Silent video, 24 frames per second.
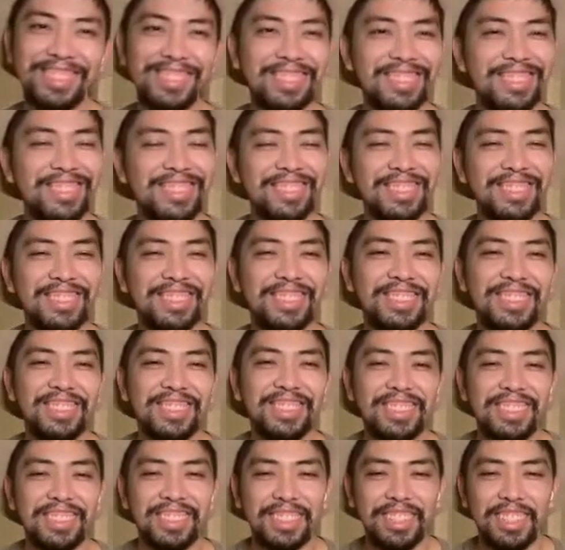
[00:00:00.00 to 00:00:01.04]

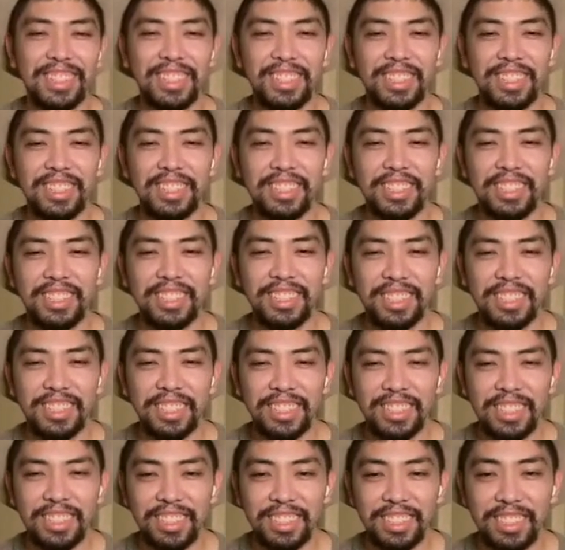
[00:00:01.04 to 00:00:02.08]

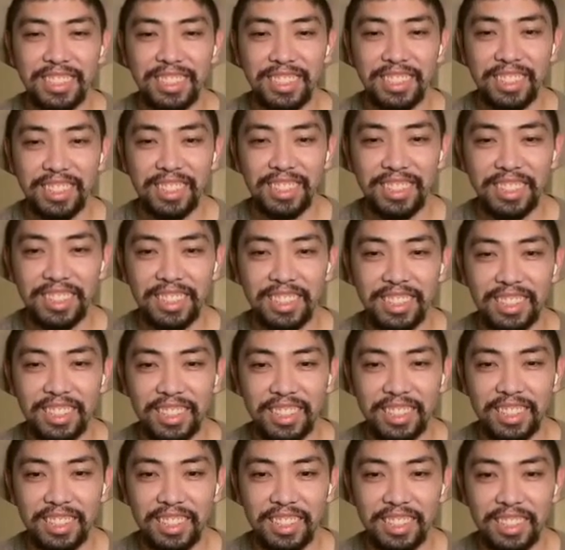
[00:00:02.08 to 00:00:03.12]
No words are spoken by the person on screen.